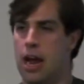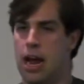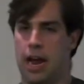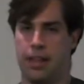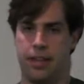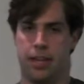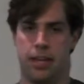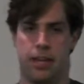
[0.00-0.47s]

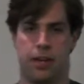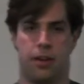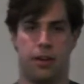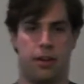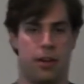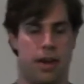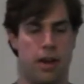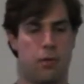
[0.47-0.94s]
And
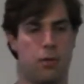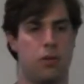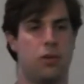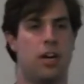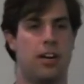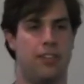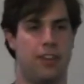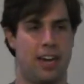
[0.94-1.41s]
then now we're
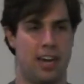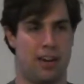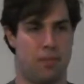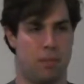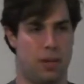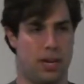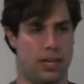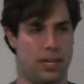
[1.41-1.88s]
driving
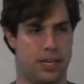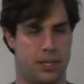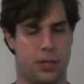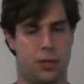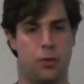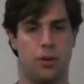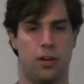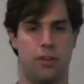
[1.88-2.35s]
half blind. That's
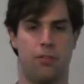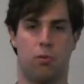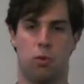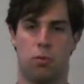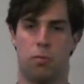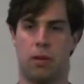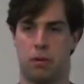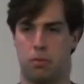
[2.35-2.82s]
2 out of
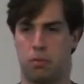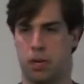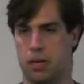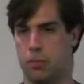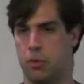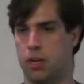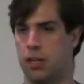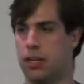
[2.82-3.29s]
4
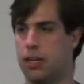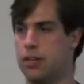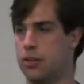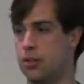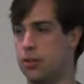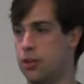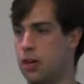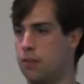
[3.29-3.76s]
primary
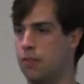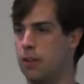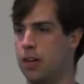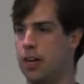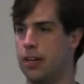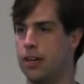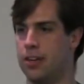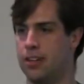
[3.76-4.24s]
lasers
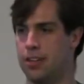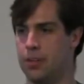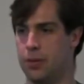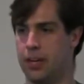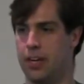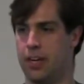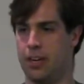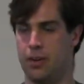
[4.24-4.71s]
offline. So
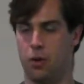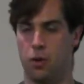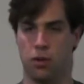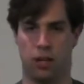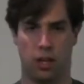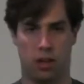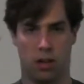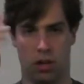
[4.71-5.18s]
we had
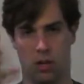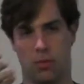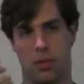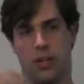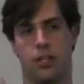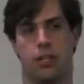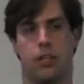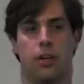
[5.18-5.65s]
only long
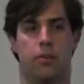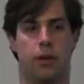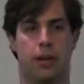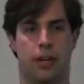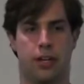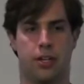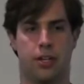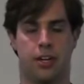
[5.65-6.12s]
range and near
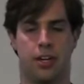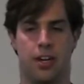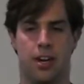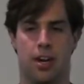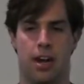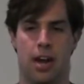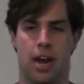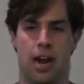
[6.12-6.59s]
range.
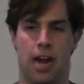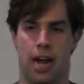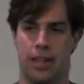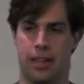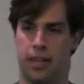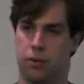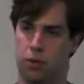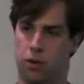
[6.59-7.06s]

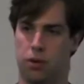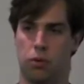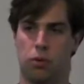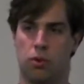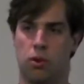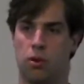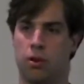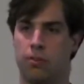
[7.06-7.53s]
And then we were
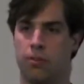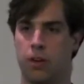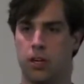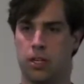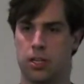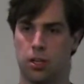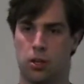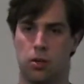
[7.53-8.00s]
going
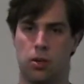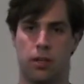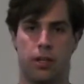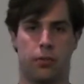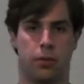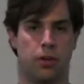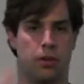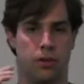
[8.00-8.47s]
very
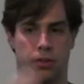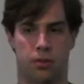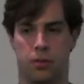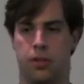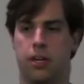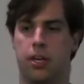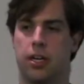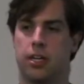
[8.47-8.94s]
slowly. We were going
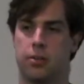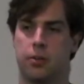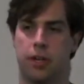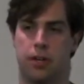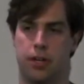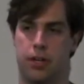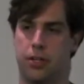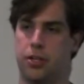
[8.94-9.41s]
through dust. We
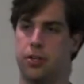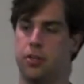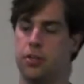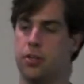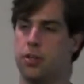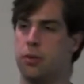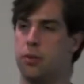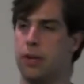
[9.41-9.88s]
had
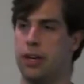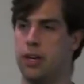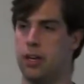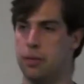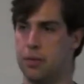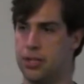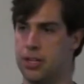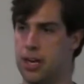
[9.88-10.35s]
issues. We ended
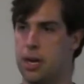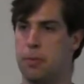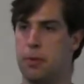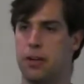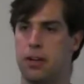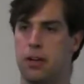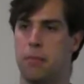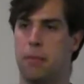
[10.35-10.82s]
up
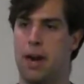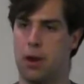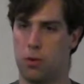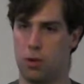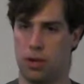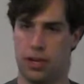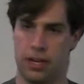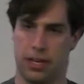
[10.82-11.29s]
stopping under
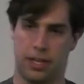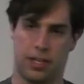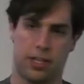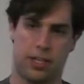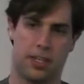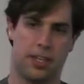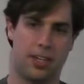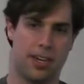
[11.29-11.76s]
power
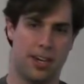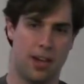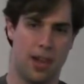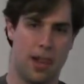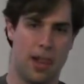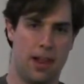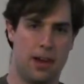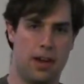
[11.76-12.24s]
lines.
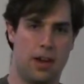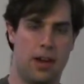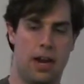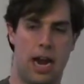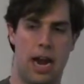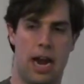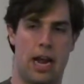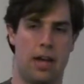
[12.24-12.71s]

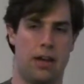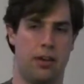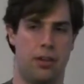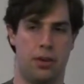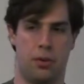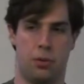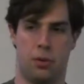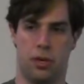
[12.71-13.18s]
And
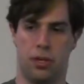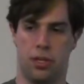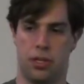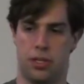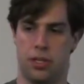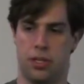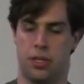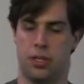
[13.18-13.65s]
there
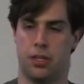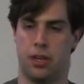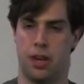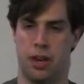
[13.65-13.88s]
was,